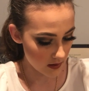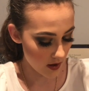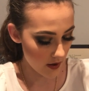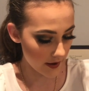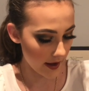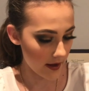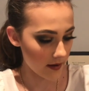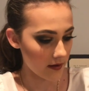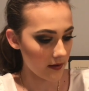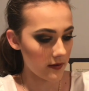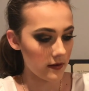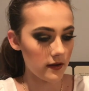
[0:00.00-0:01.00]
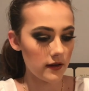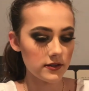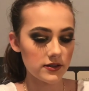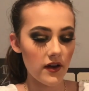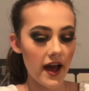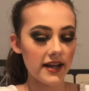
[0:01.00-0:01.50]
Okay,
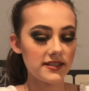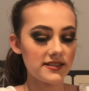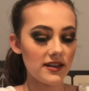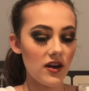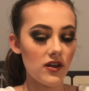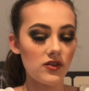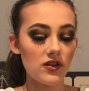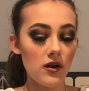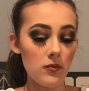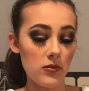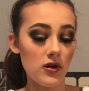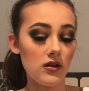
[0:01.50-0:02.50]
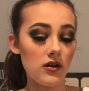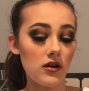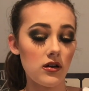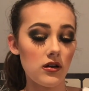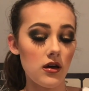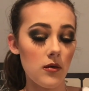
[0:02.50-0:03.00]
so I see a
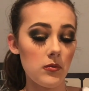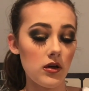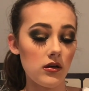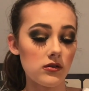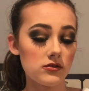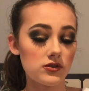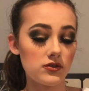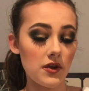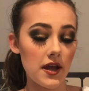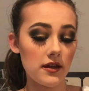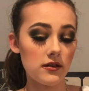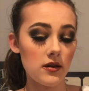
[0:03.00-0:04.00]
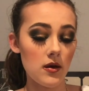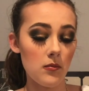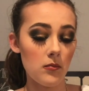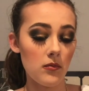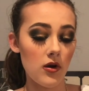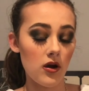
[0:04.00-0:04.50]
noble
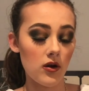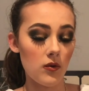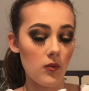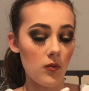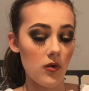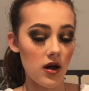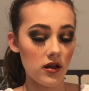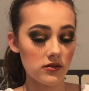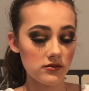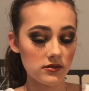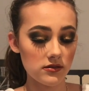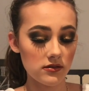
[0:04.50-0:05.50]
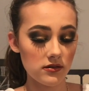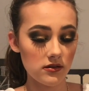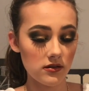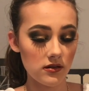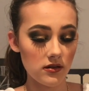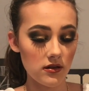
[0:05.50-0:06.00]
trademark wand.
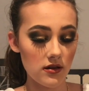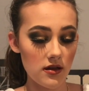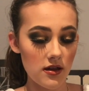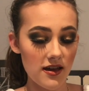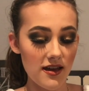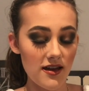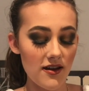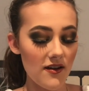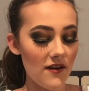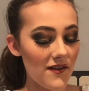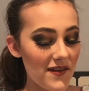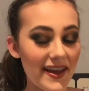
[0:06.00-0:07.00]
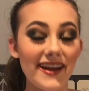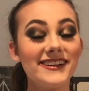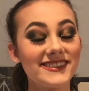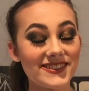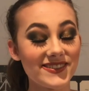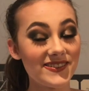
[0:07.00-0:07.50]

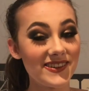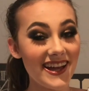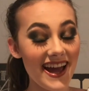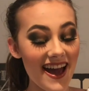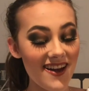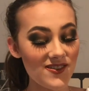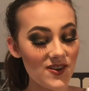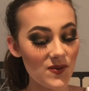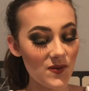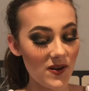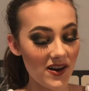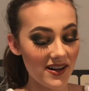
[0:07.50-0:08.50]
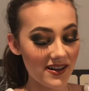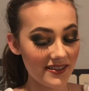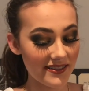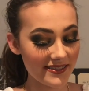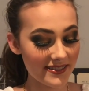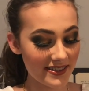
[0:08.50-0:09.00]
Okay, so we have a
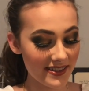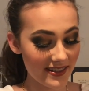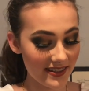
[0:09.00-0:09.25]
wand.